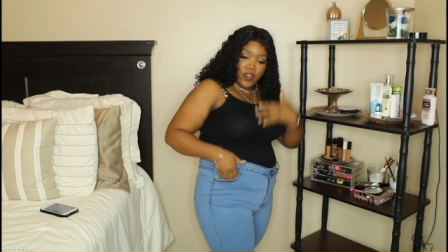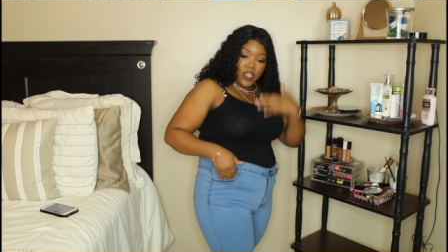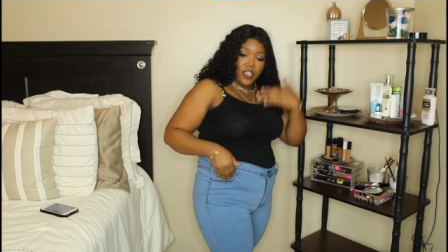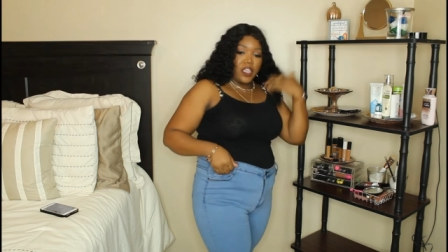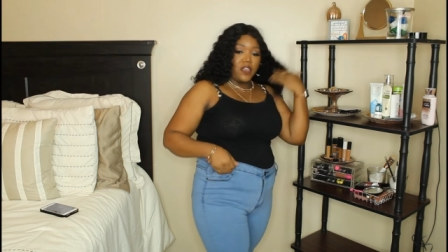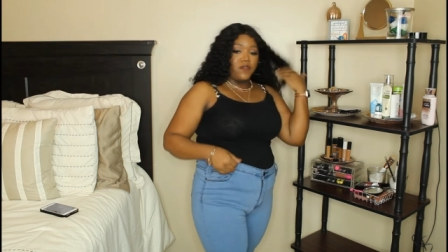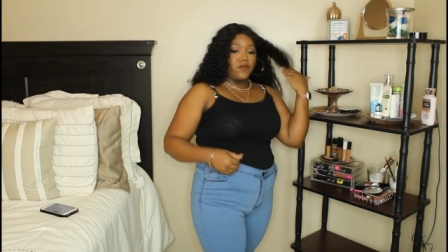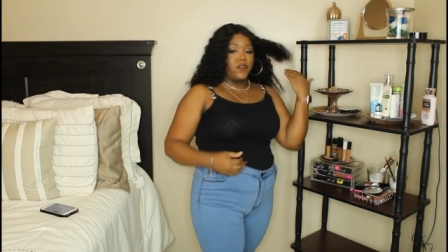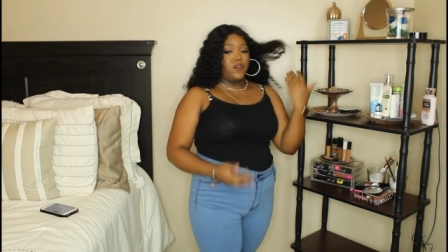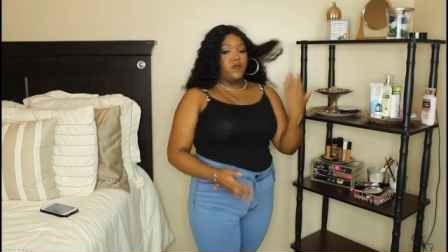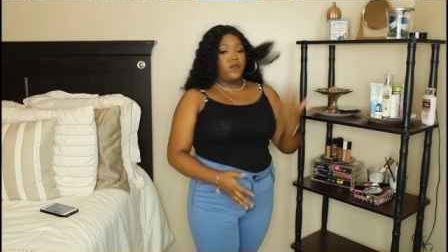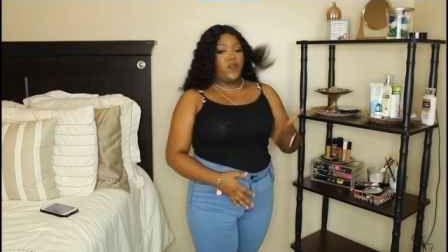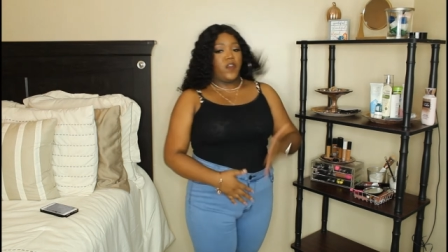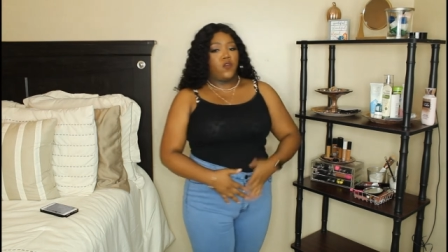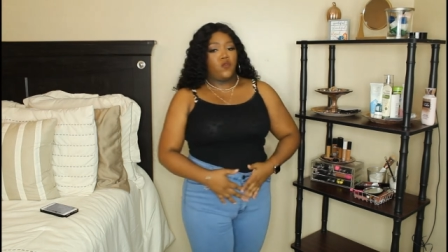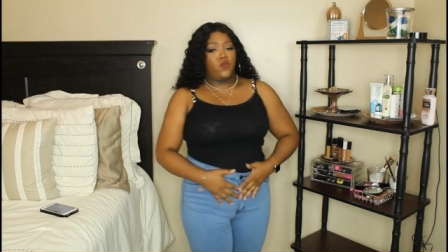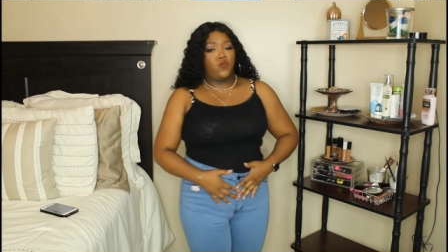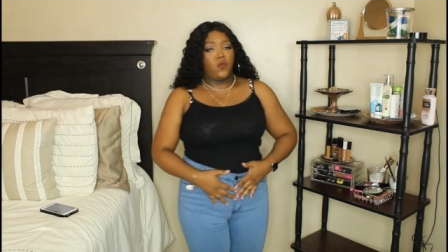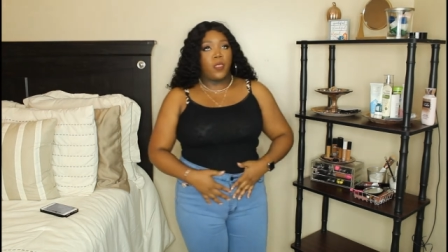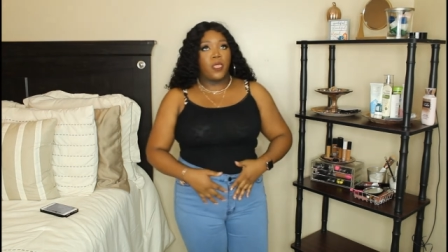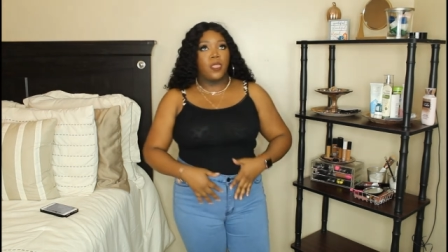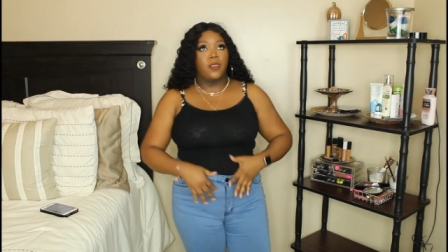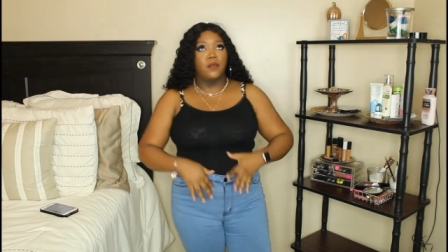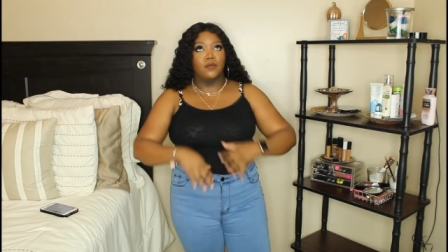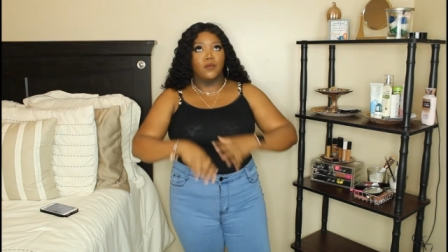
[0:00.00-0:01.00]
like I prefer,
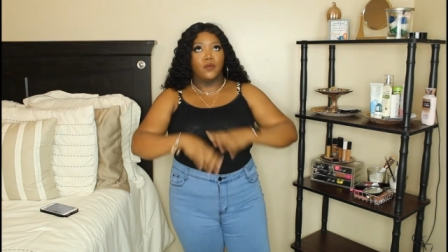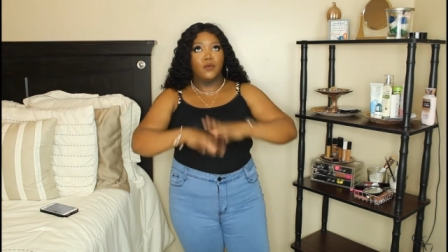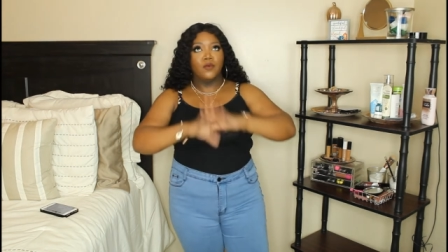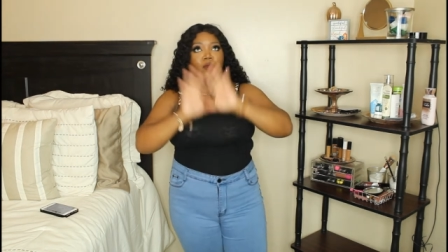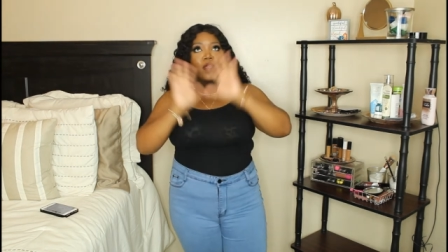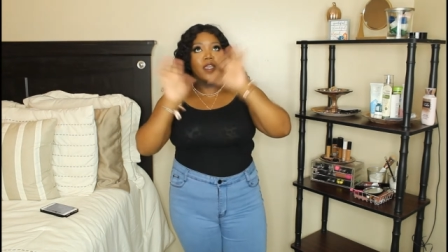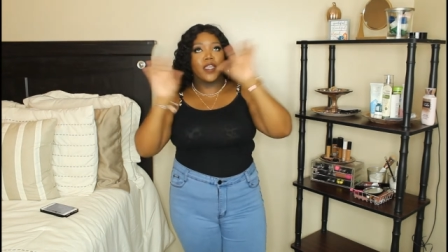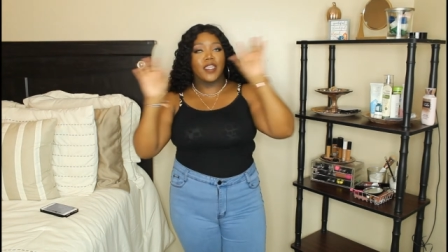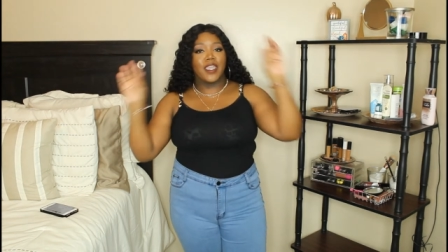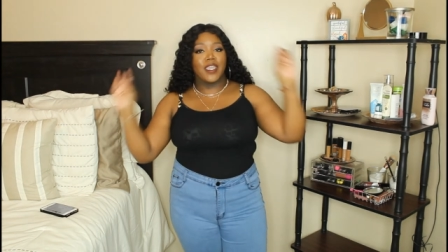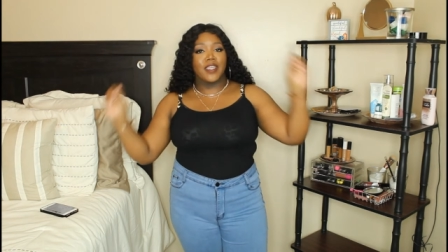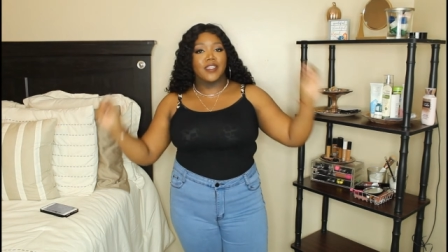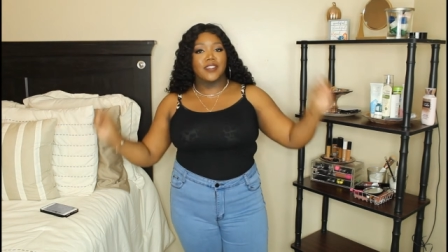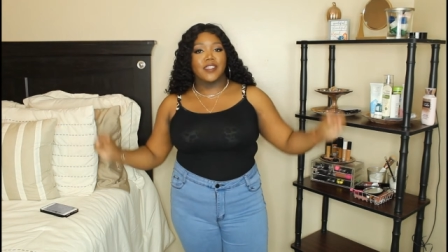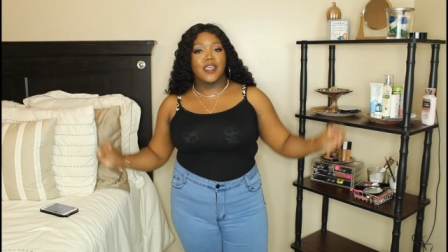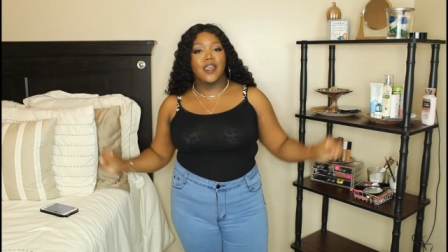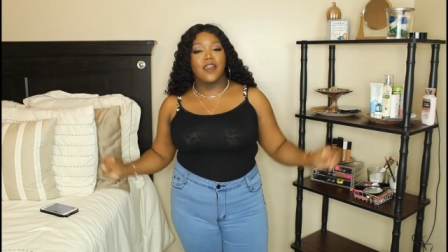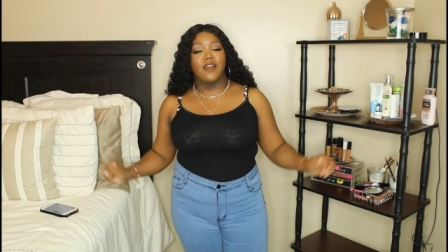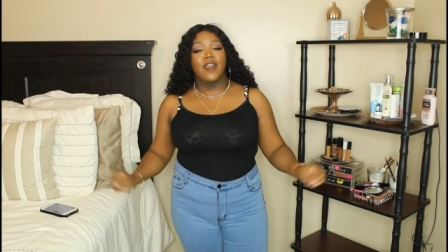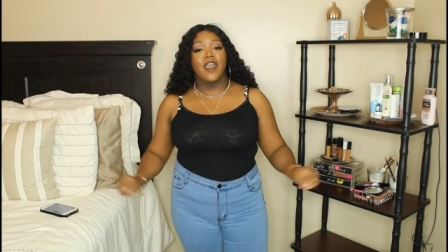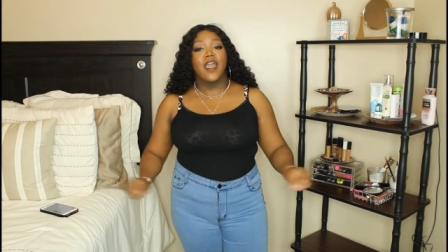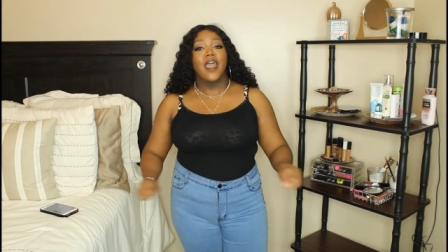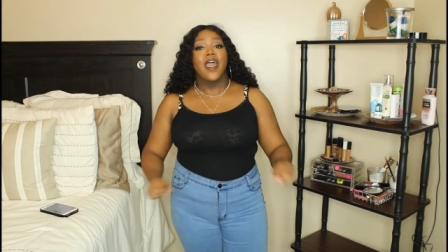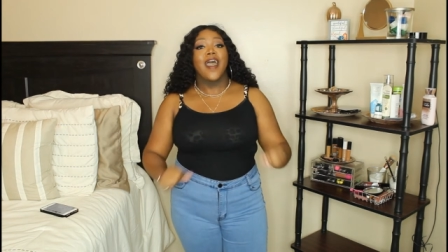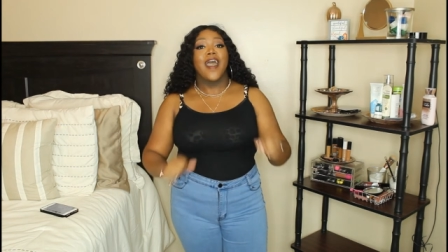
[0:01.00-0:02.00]
ooh, I can't talk.